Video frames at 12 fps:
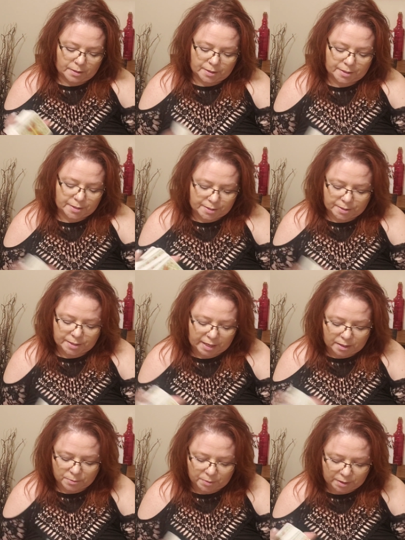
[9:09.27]

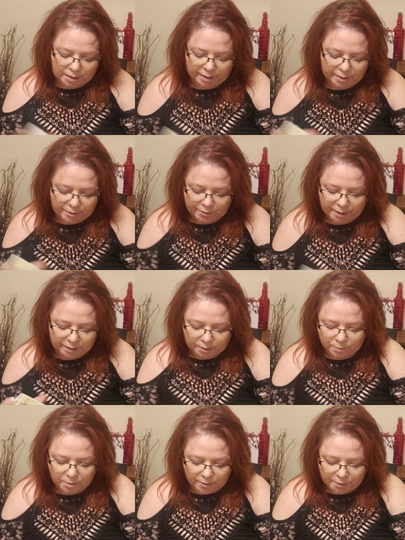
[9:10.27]
Second one, clarifying the
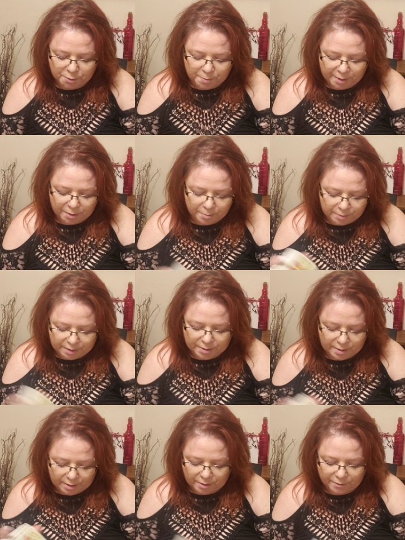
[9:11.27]
wolf. Spirit, please
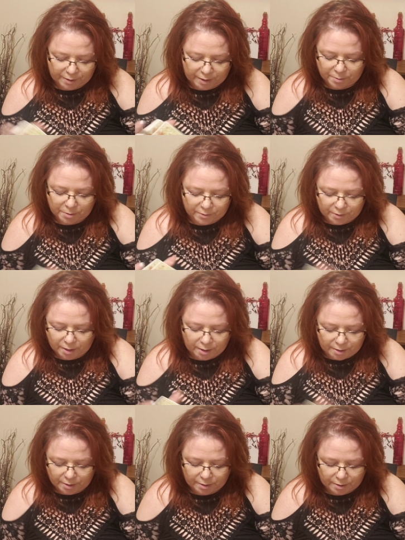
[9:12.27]
clarify the wolf card.